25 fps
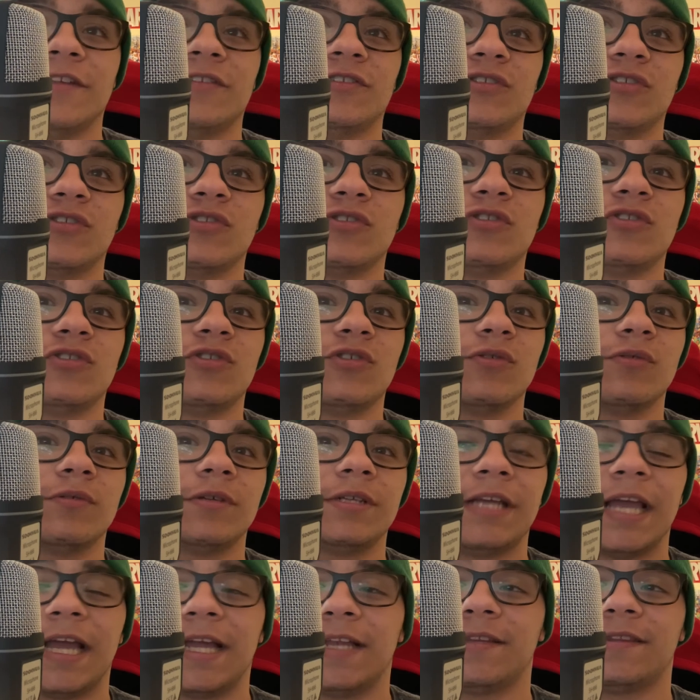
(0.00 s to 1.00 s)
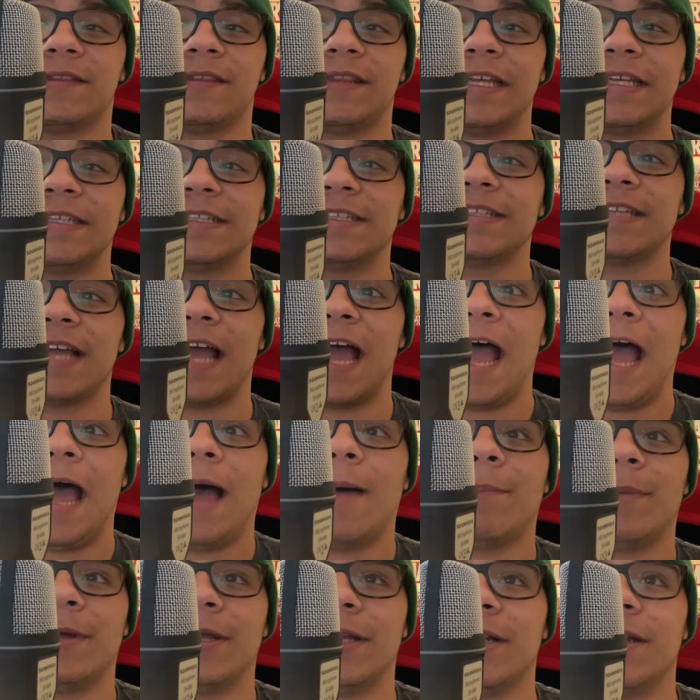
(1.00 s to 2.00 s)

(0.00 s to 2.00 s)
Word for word: to, to get this to happen.